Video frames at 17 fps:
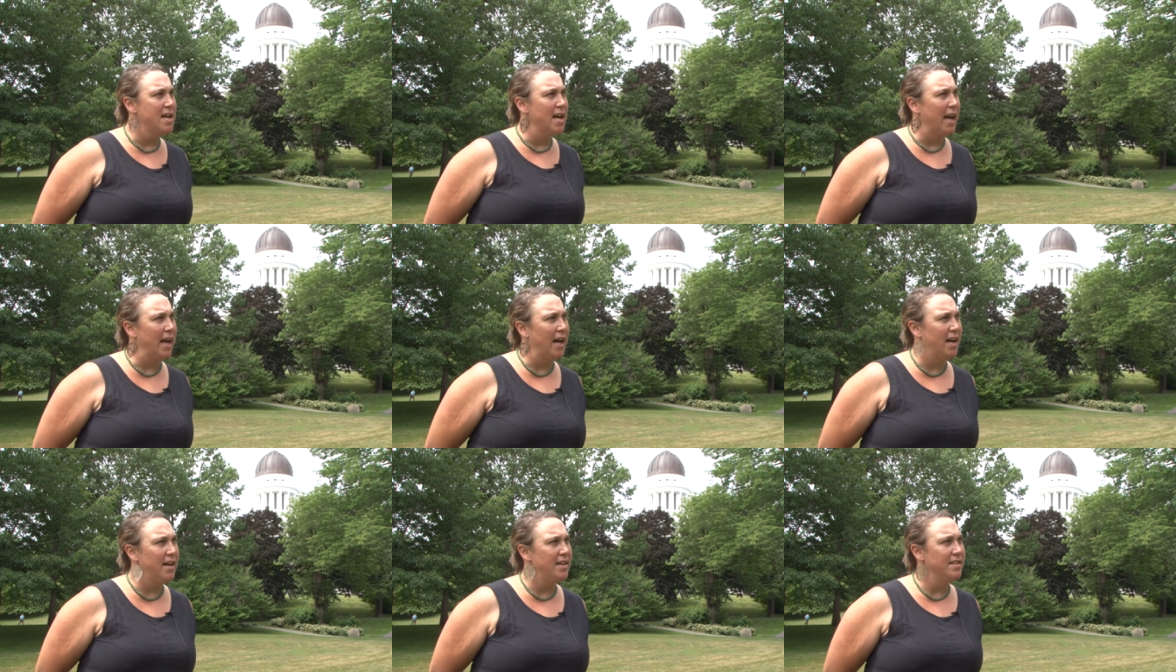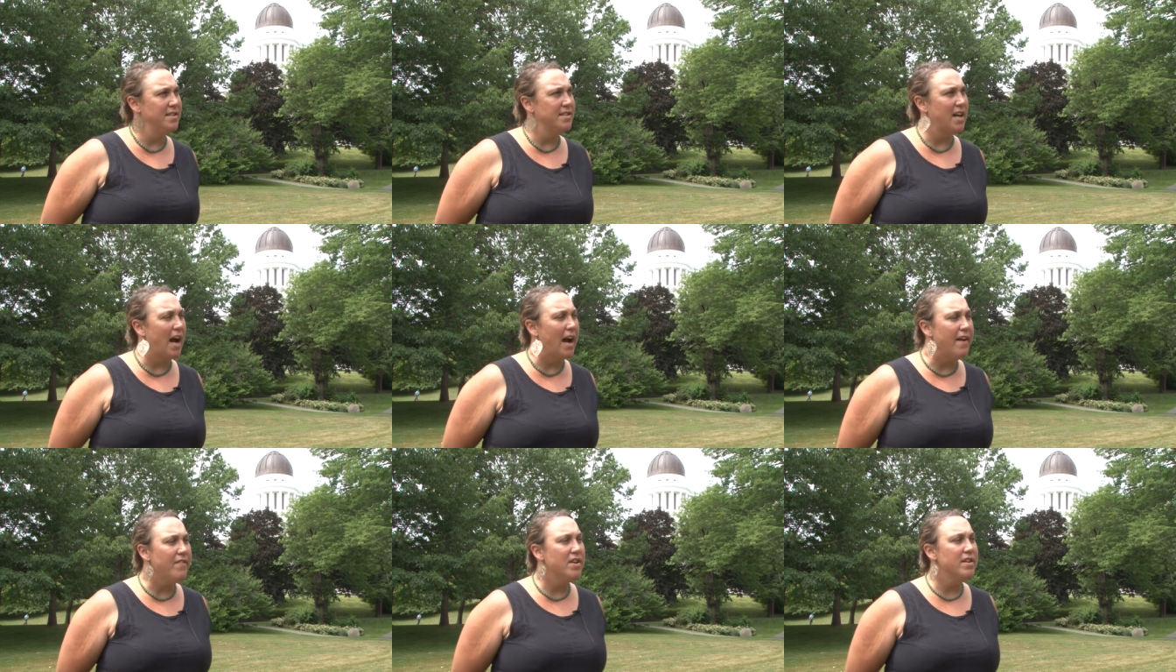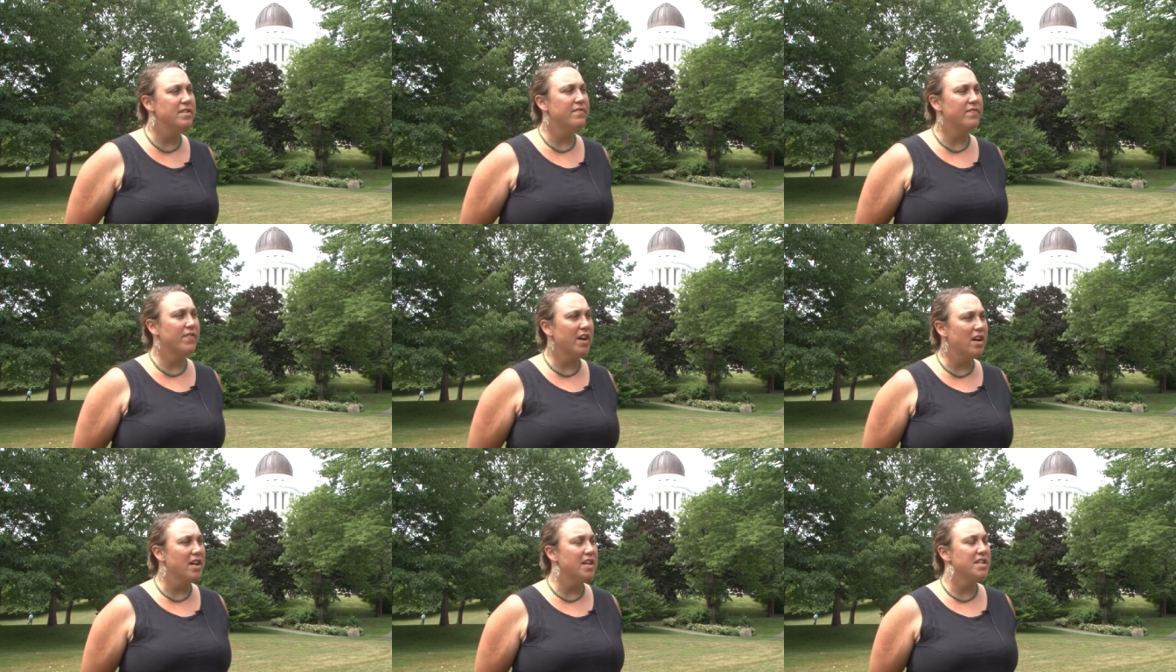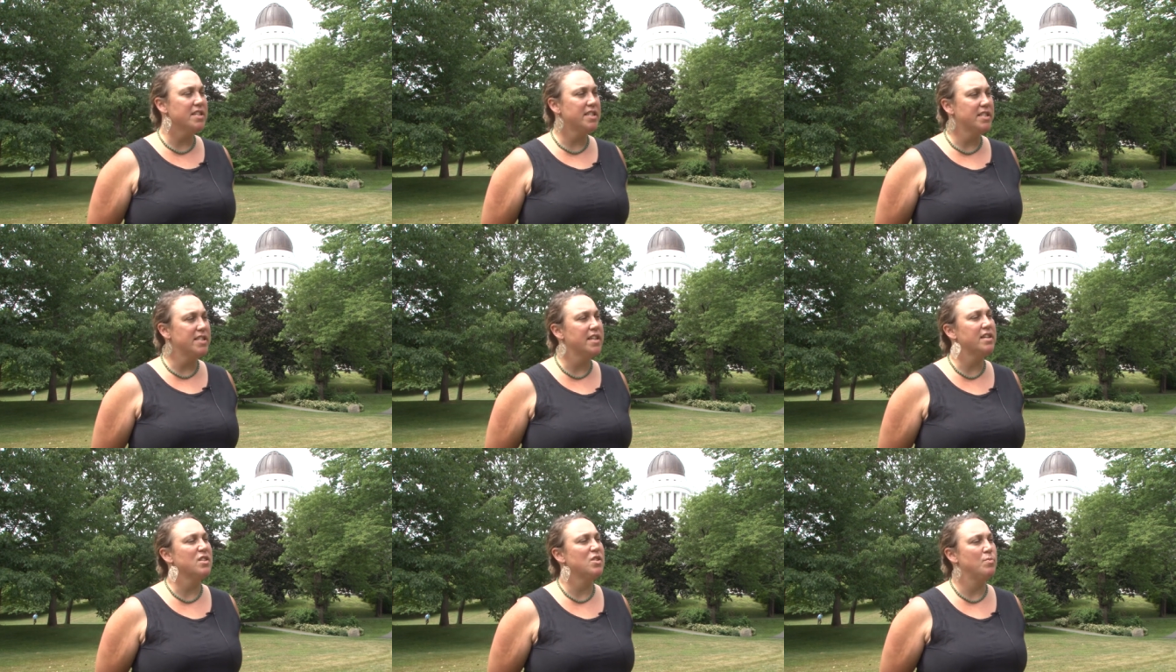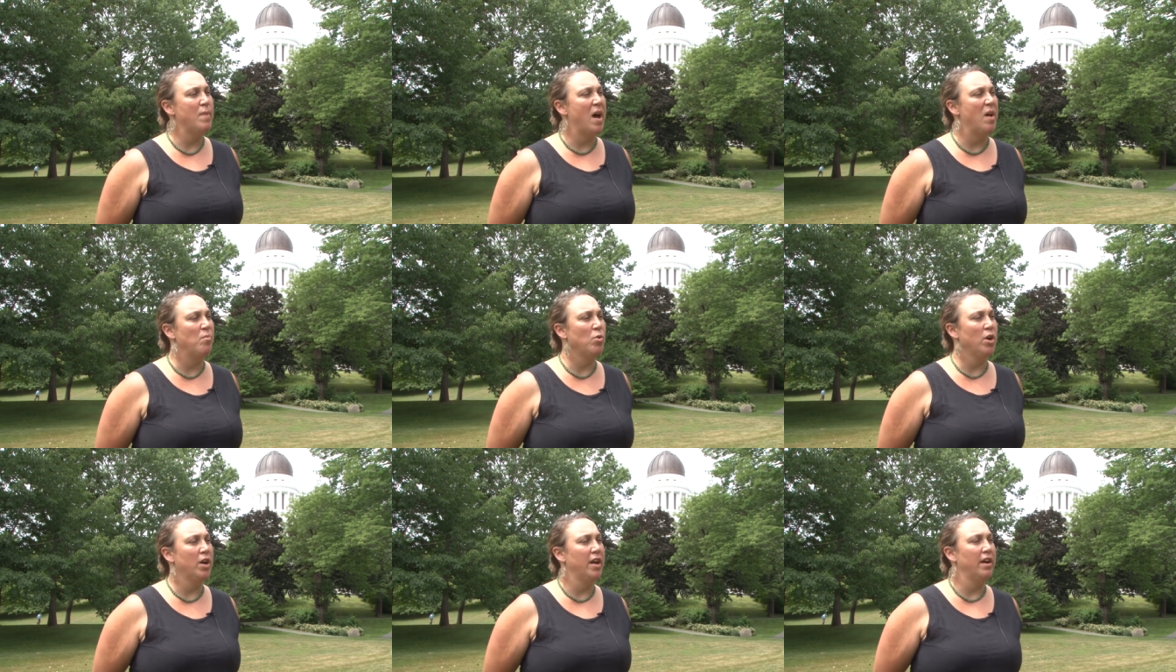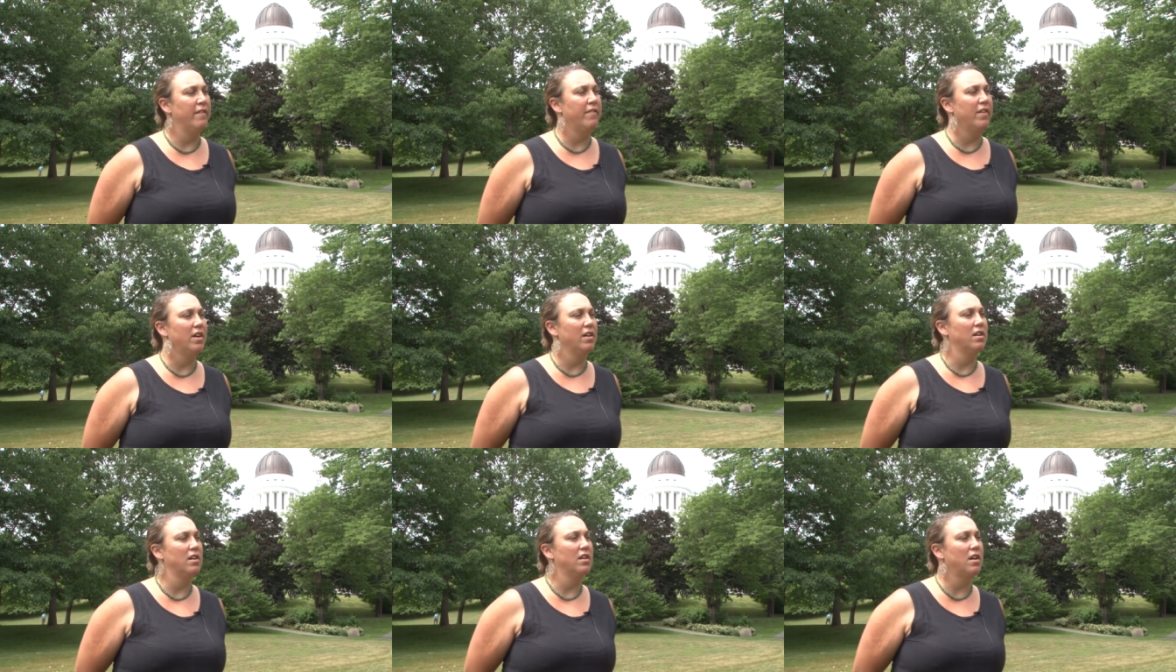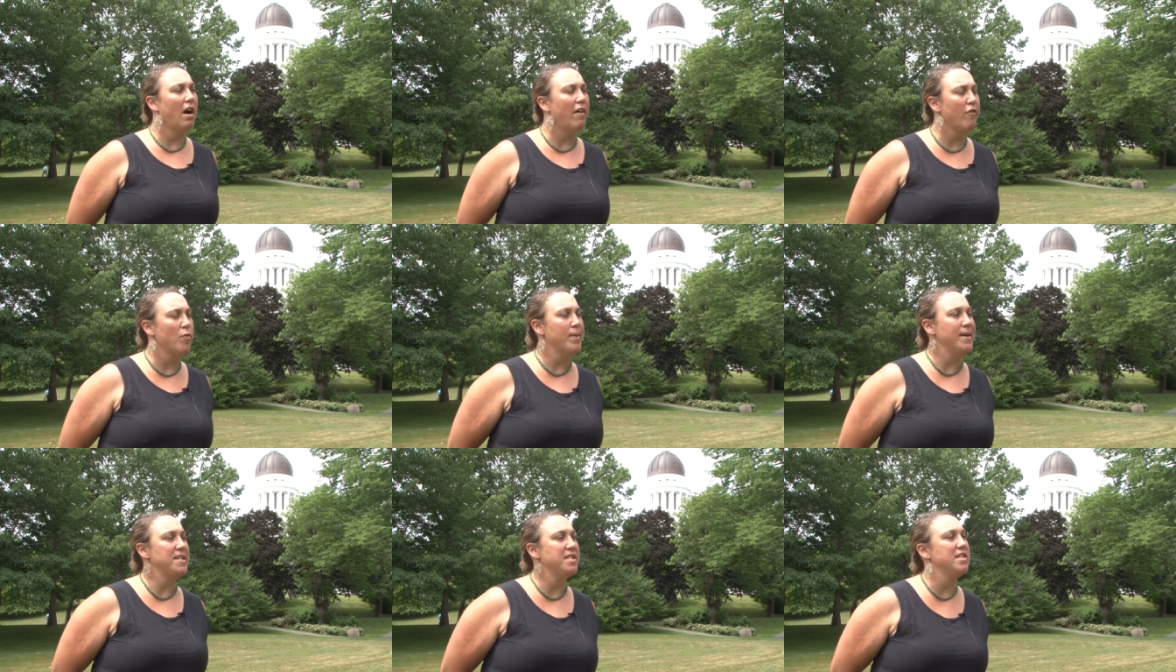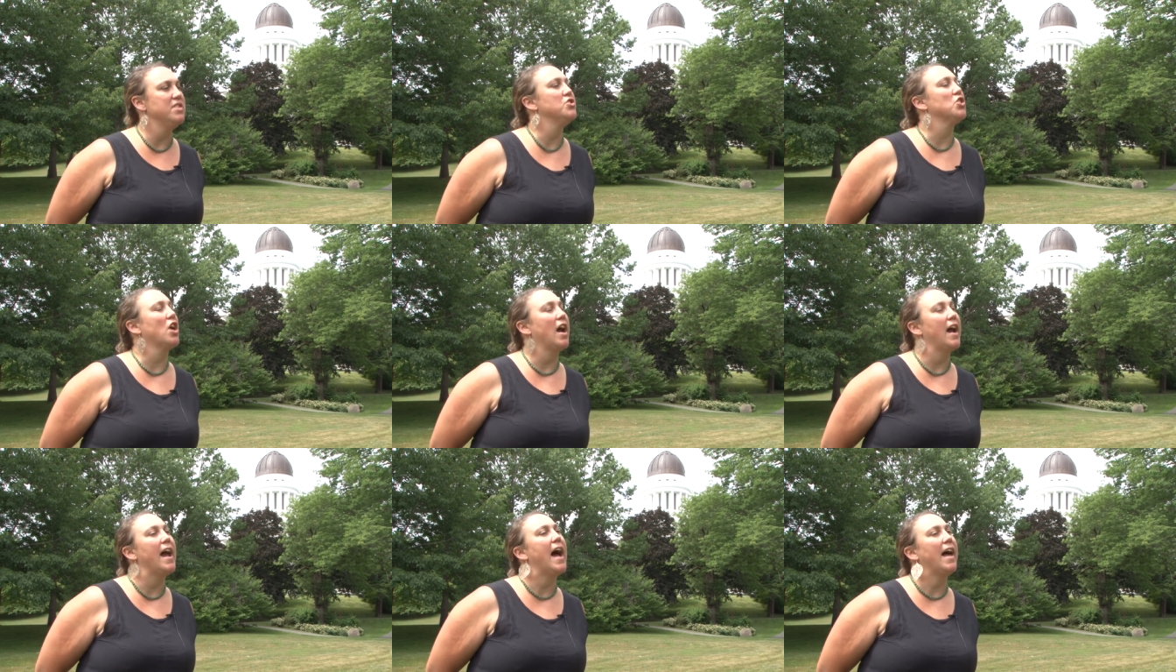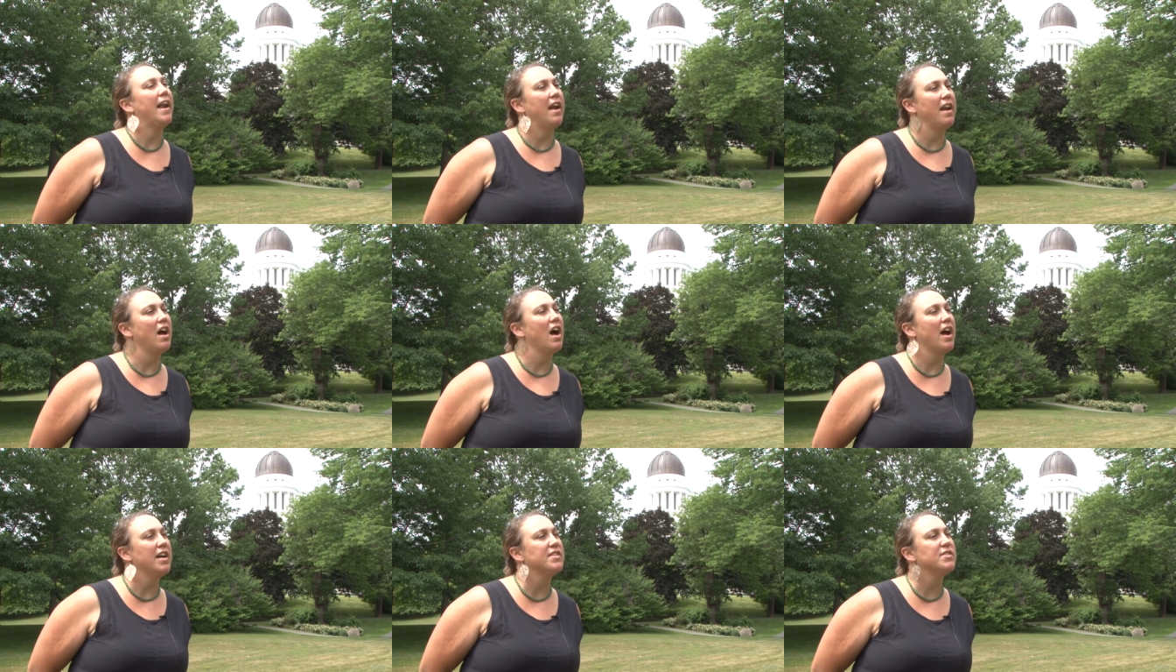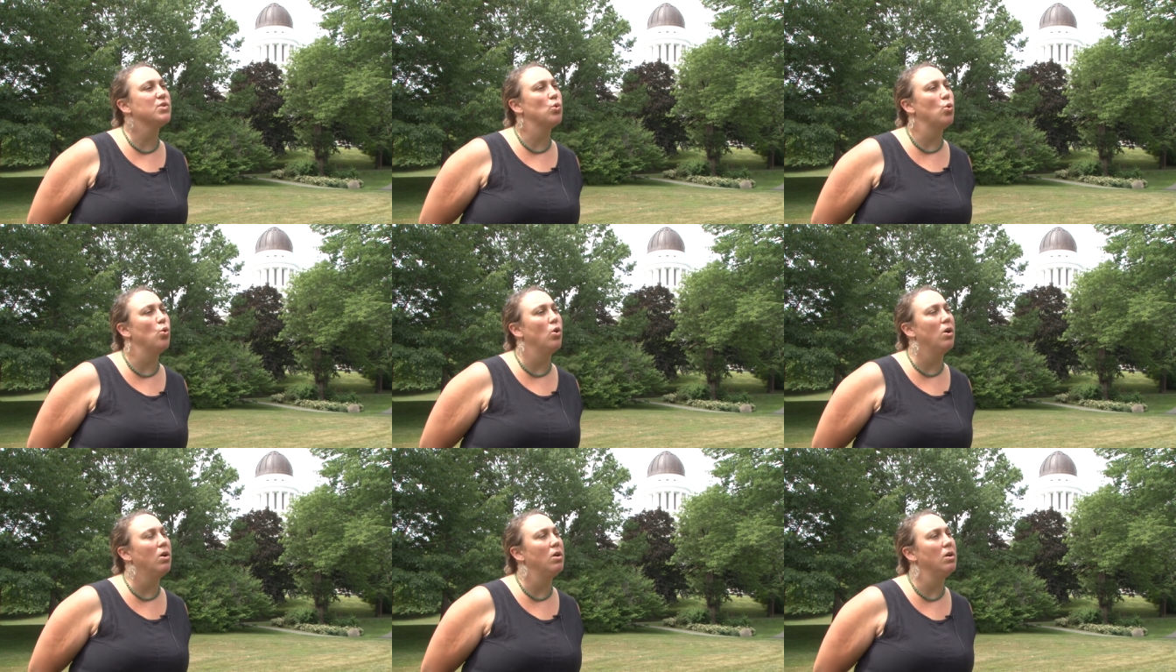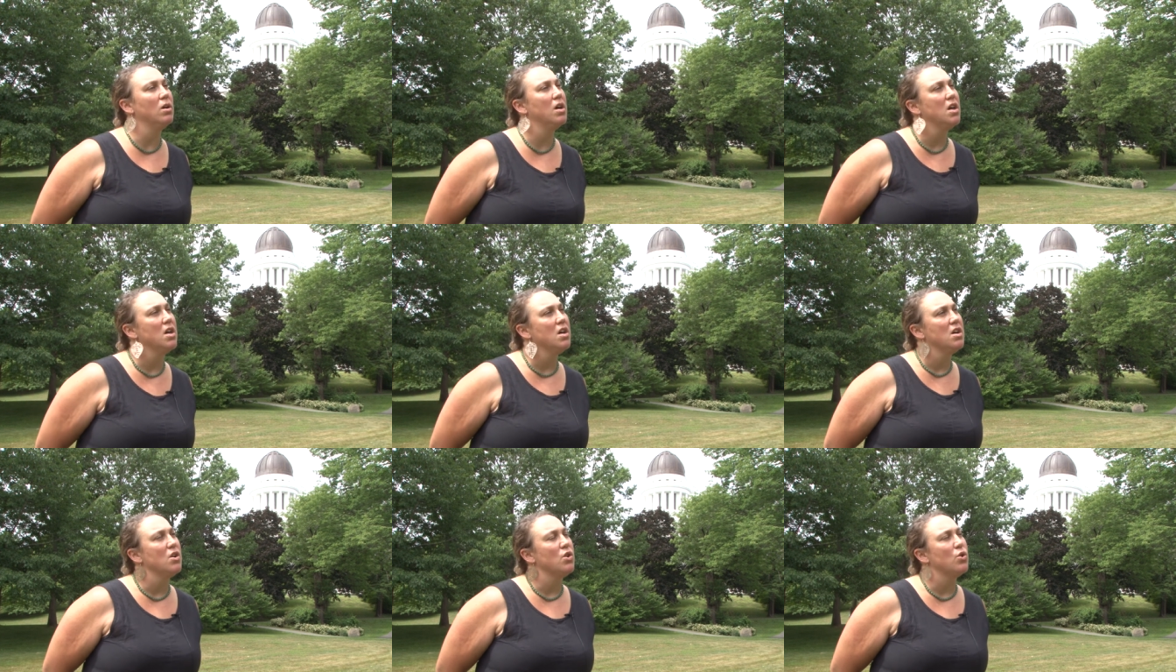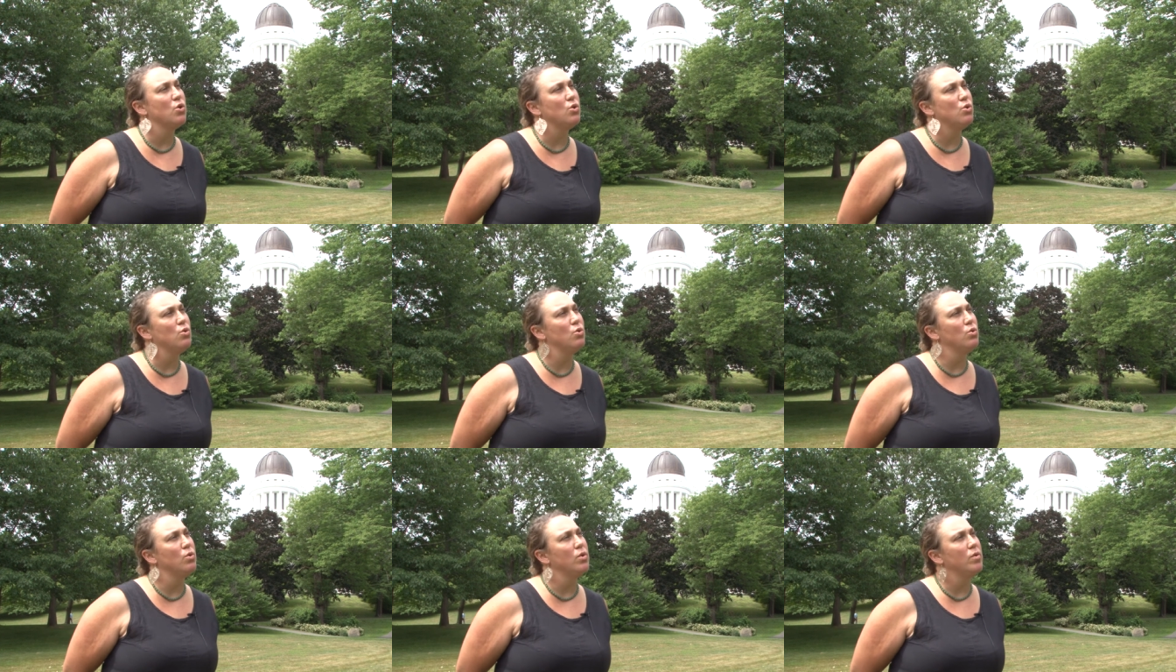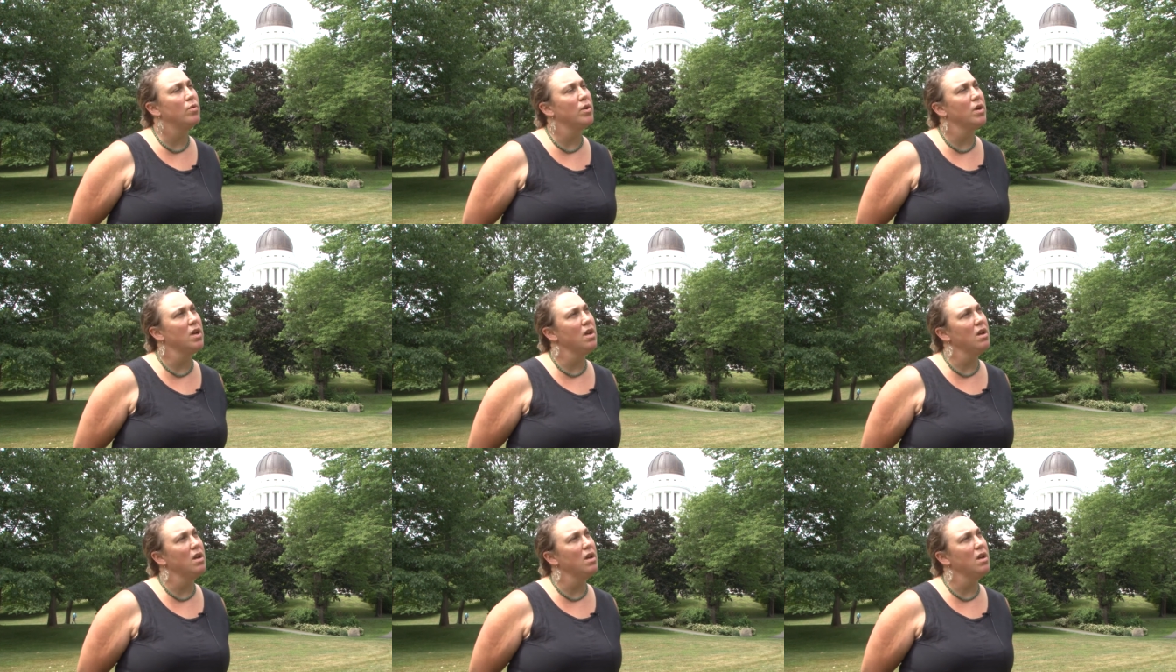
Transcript: And I have a very distinct memory of a government teacher I had in high school who